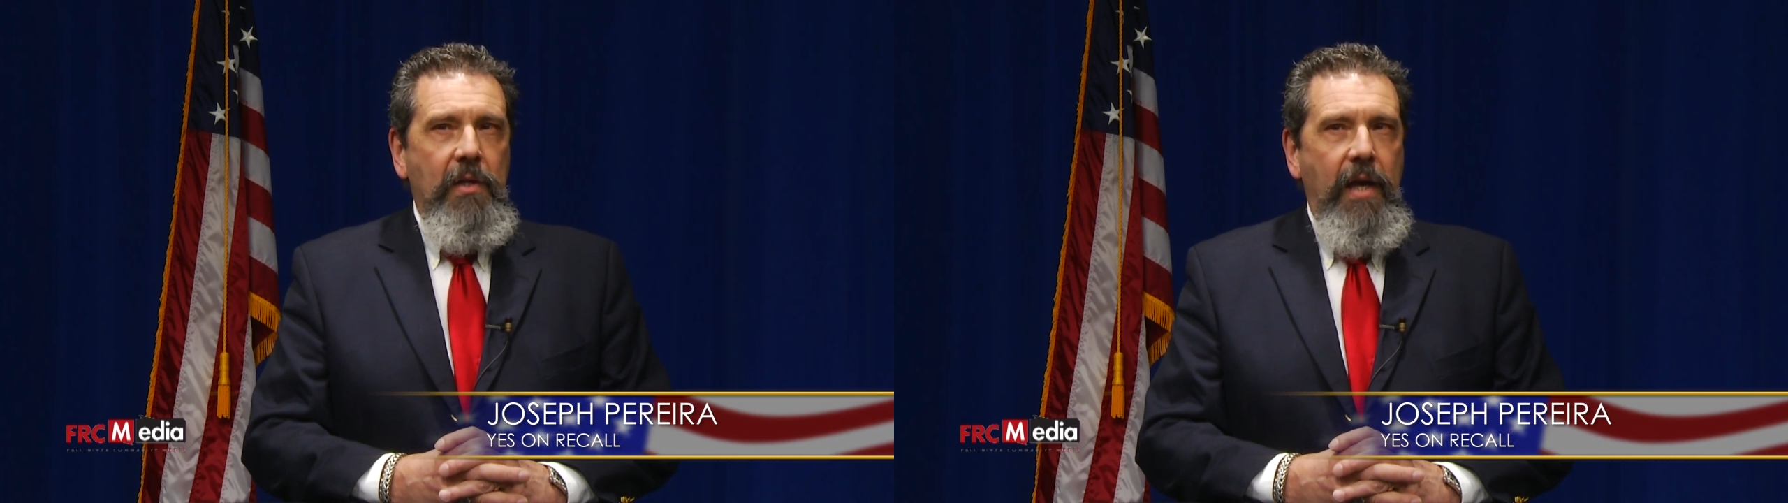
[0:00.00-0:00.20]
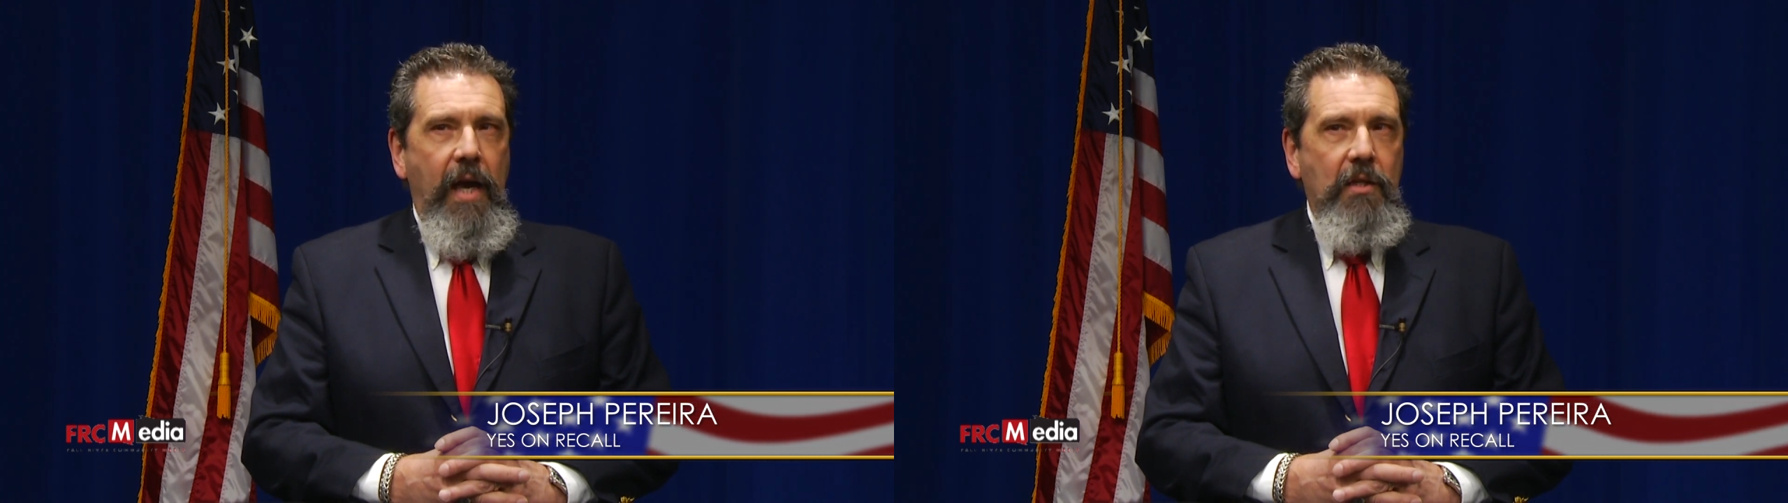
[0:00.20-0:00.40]

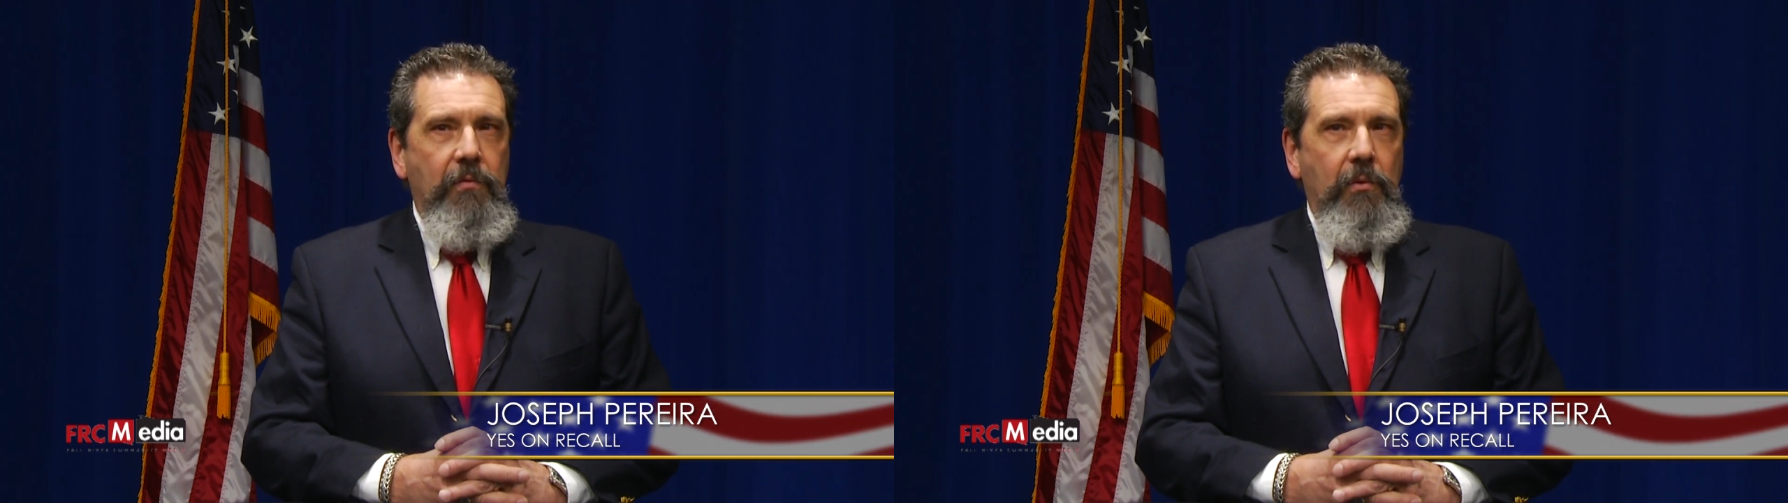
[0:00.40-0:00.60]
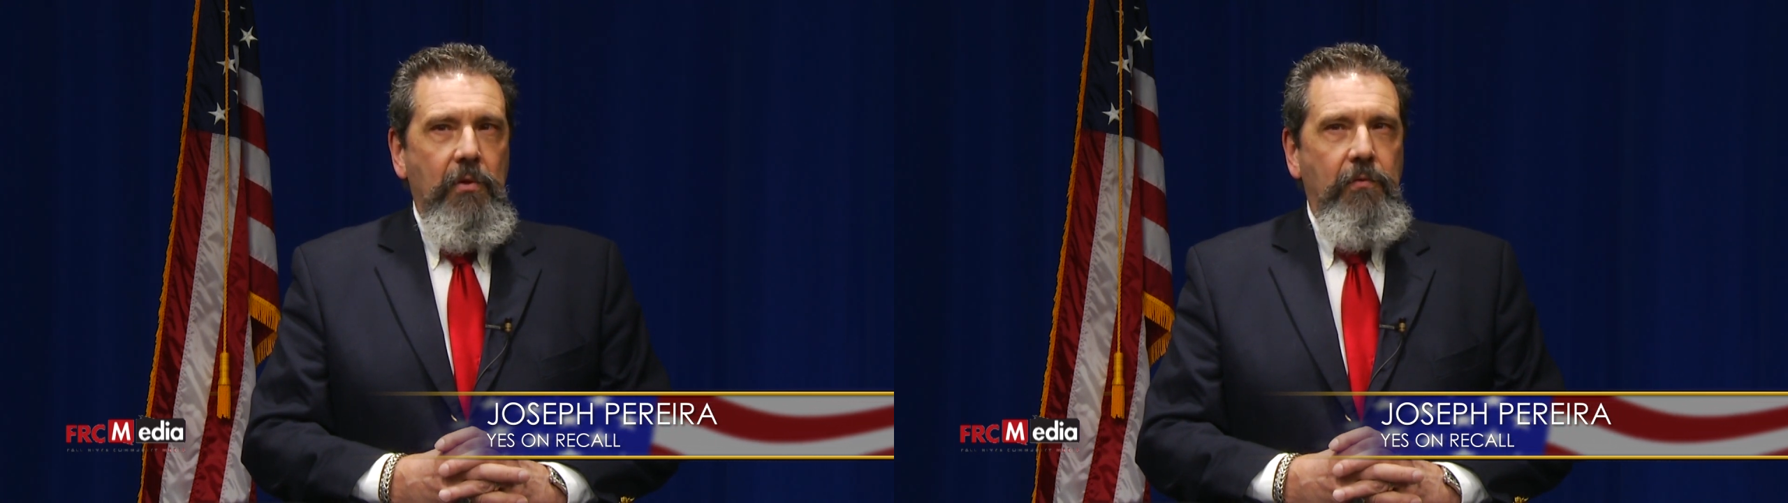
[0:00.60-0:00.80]
he asked
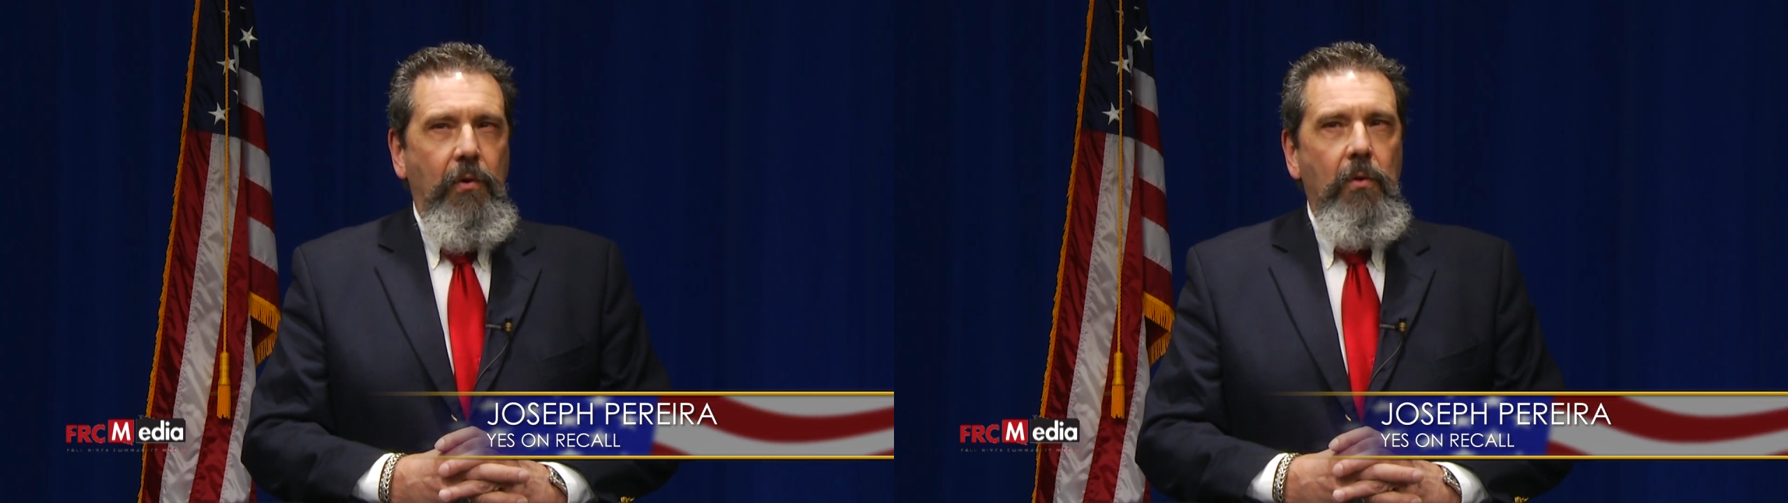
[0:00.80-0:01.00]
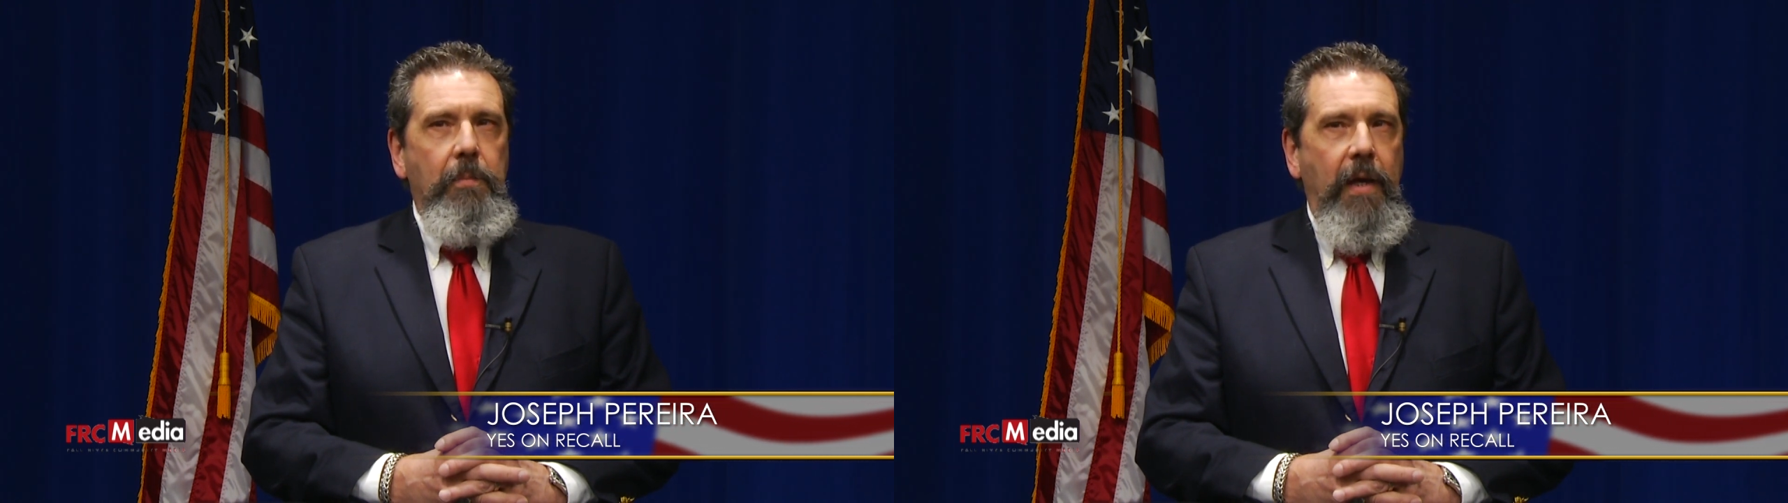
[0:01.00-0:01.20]
for his
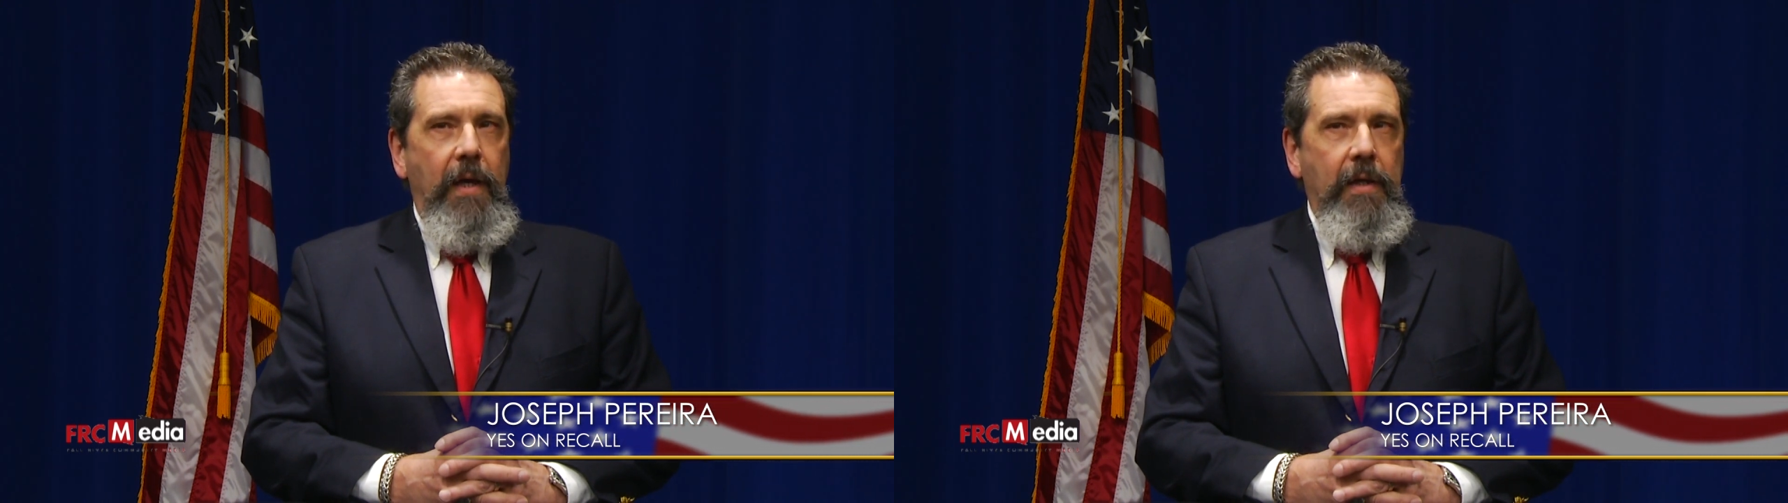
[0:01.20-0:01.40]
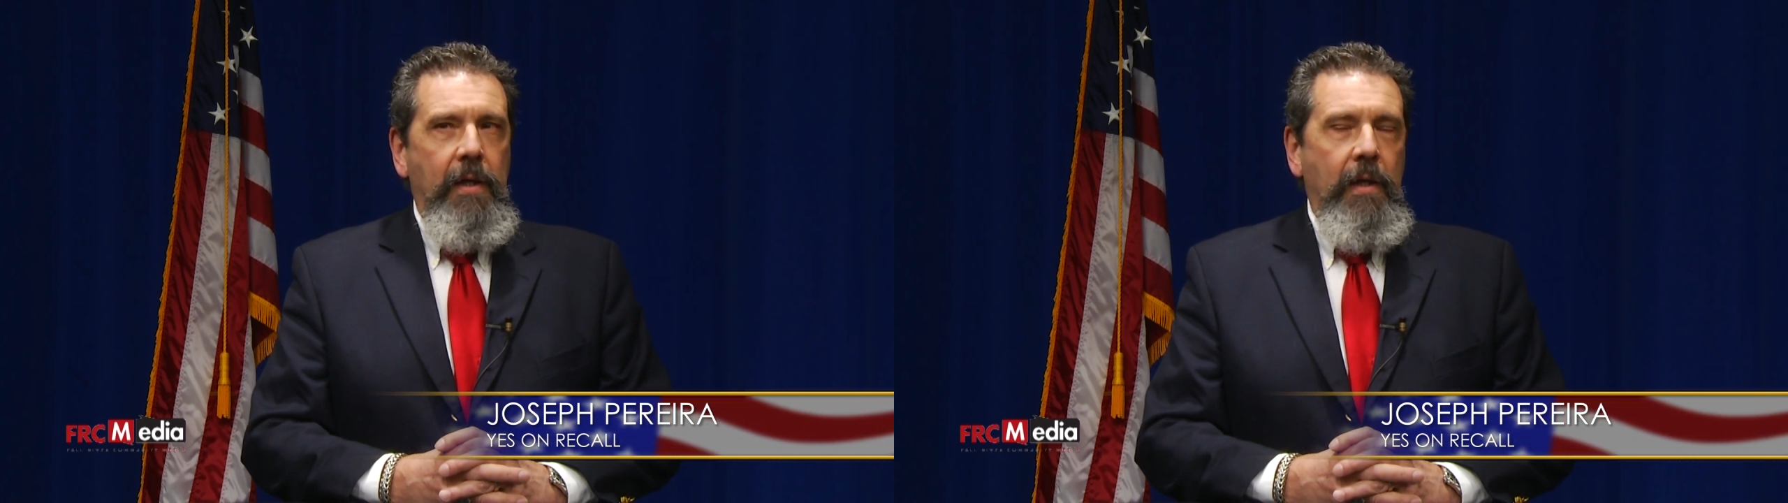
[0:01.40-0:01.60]
full
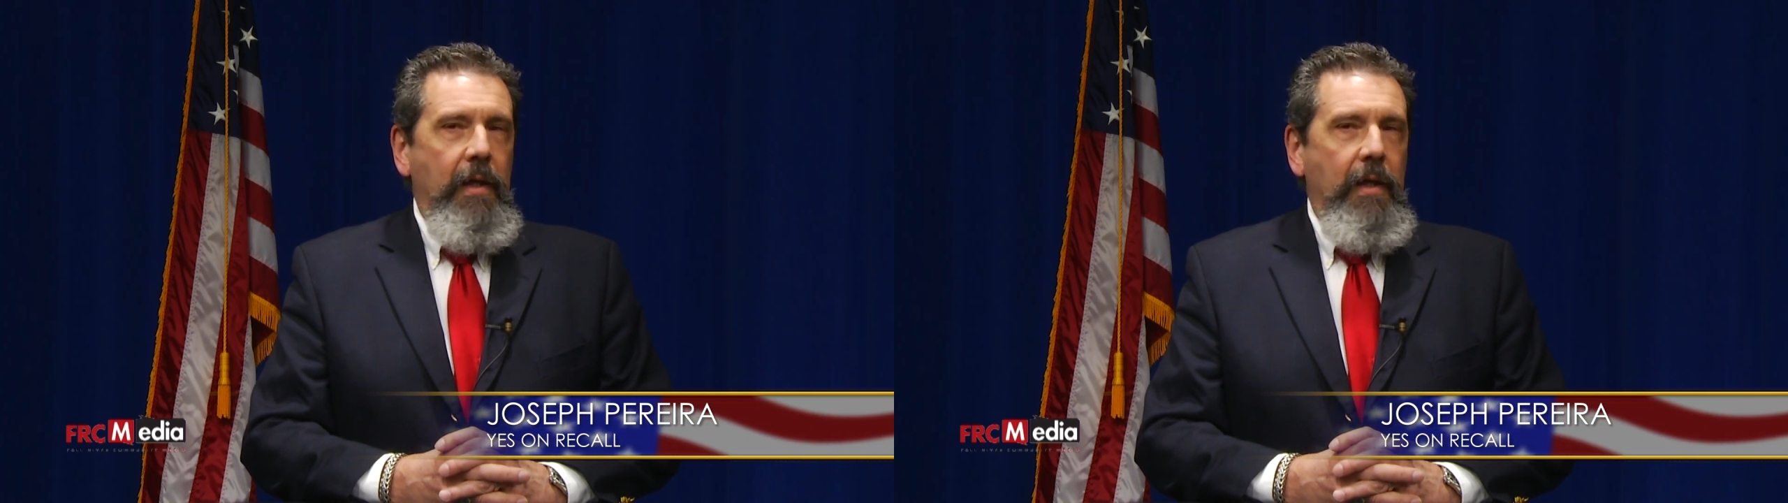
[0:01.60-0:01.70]
pay,